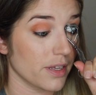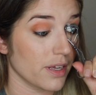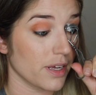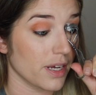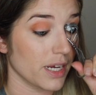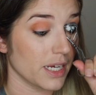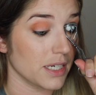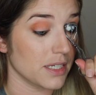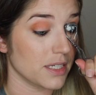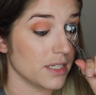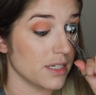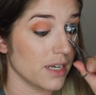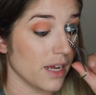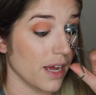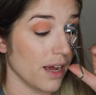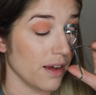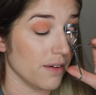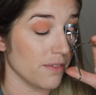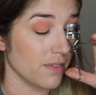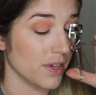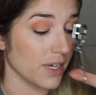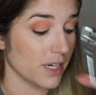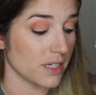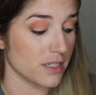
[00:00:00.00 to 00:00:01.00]
I did
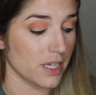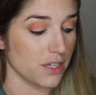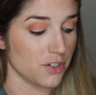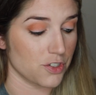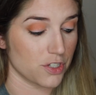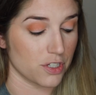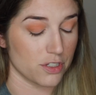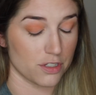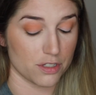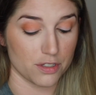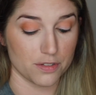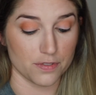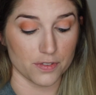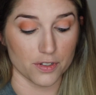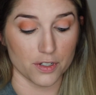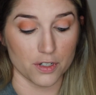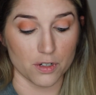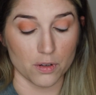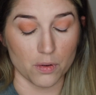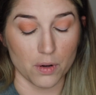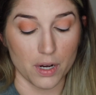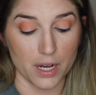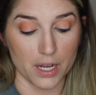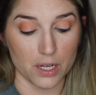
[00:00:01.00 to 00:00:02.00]
have extensions for
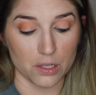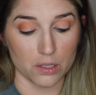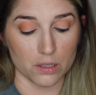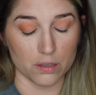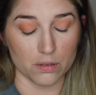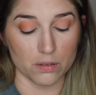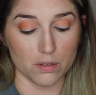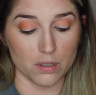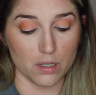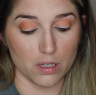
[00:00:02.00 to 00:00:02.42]
a while,